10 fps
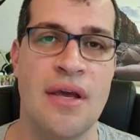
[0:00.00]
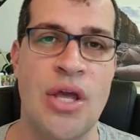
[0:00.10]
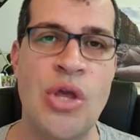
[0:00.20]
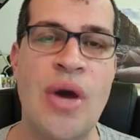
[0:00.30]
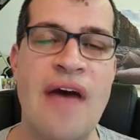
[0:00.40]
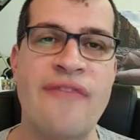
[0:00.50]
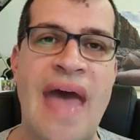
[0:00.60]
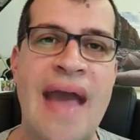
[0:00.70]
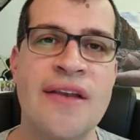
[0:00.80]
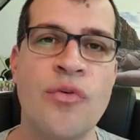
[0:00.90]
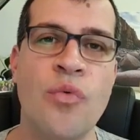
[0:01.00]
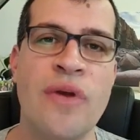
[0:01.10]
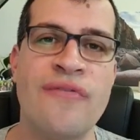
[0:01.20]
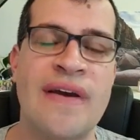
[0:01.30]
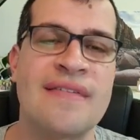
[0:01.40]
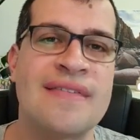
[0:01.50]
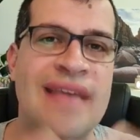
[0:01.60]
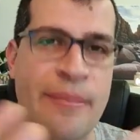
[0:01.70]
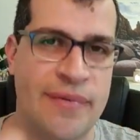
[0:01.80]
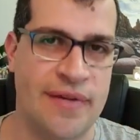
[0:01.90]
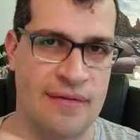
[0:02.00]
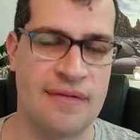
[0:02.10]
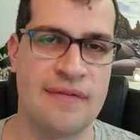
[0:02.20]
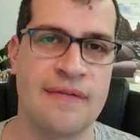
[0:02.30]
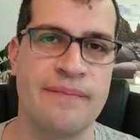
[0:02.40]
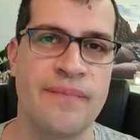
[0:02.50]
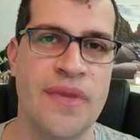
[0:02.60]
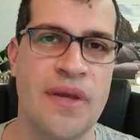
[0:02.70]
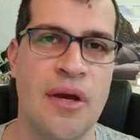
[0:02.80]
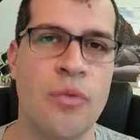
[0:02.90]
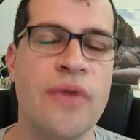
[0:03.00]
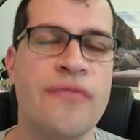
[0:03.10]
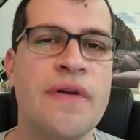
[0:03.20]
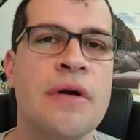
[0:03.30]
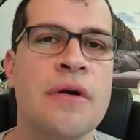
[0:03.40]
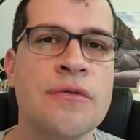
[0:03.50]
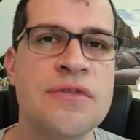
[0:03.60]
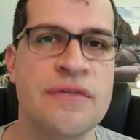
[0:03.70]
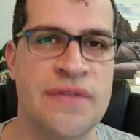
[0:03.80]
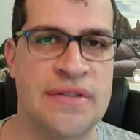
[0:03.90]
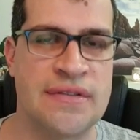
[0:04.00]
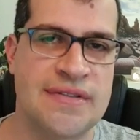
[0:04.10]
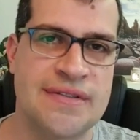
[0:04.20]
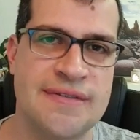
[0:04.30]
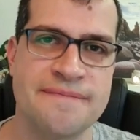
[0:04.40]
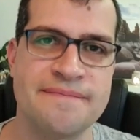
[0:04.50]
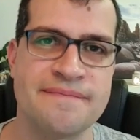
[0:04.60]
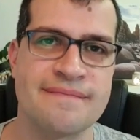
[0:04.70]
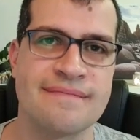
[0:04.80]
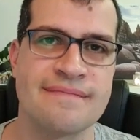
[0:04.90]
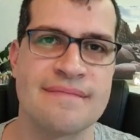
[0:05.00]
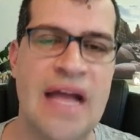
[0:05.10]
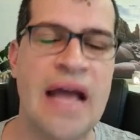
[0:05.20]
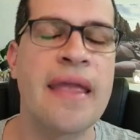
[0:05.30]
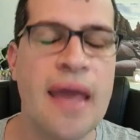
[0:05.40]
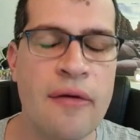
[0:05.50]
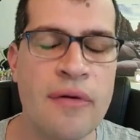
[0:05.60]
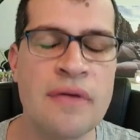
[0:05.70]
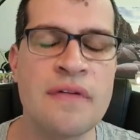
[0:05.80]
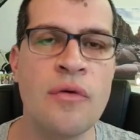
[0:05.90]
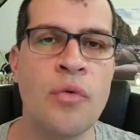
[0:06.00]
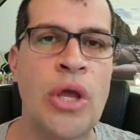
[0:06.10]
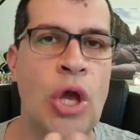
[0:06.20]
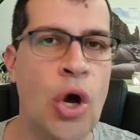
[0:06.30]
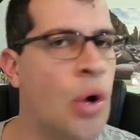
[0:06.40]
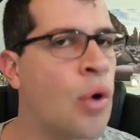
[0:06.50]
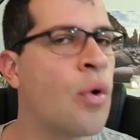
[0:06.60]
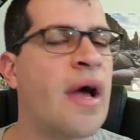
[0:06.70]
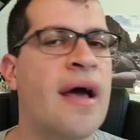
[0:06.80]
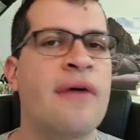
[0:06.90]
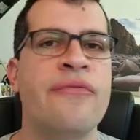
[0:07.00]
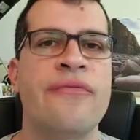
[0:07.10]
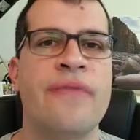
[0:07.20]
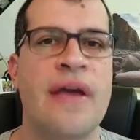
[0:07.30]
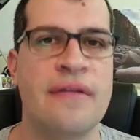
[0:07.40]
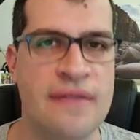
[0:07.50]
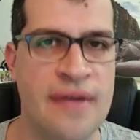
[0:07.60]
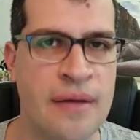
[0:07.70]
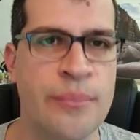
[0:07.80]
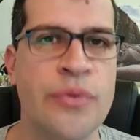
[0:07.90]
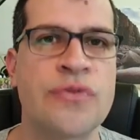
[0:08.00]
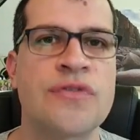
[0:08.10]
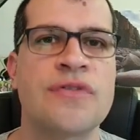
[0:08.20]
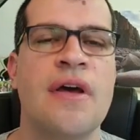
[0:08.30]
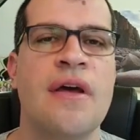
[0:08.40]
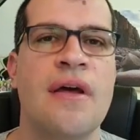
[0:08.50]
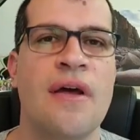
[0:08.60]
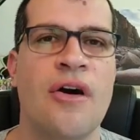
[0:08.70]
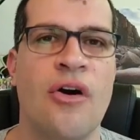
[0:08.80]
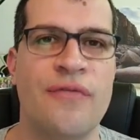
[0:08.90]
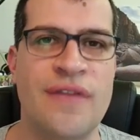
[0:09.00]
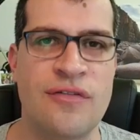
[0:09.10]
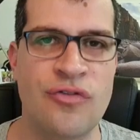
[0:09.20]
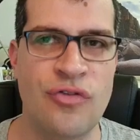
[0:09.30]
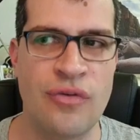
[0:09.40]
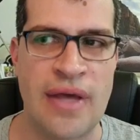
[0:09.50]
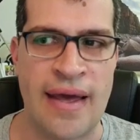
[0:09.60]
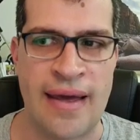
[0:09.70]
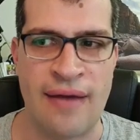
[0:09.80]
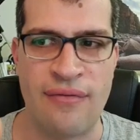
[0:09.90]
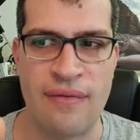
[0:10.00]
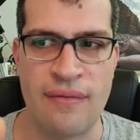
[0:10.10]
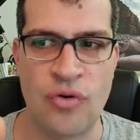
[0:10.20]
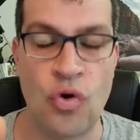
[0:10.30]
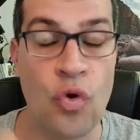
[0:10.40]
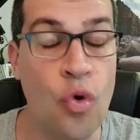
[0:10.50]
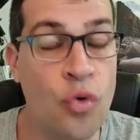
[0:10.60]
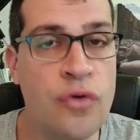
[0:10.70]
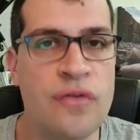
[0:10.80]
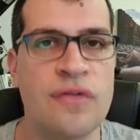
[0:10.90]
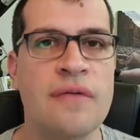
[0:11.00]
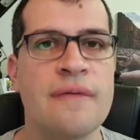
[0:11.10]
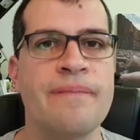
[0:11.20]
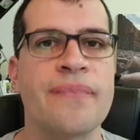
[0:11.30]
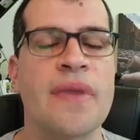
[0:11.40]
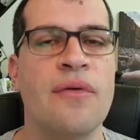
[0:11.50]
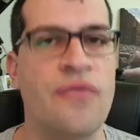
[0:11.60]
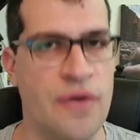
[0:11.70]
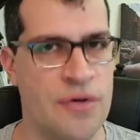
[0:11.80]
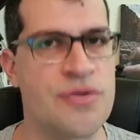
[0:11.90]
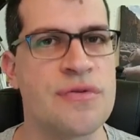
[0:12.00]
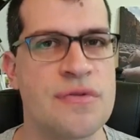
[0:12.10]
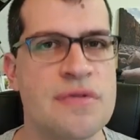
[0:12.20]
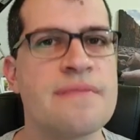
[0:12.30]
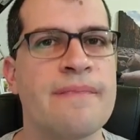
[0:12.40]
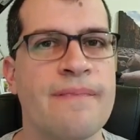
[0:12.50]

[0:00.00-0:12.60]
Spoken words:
You have acted with acceptance, with inclusiveness. I guarantee we all have examples of these good virtues.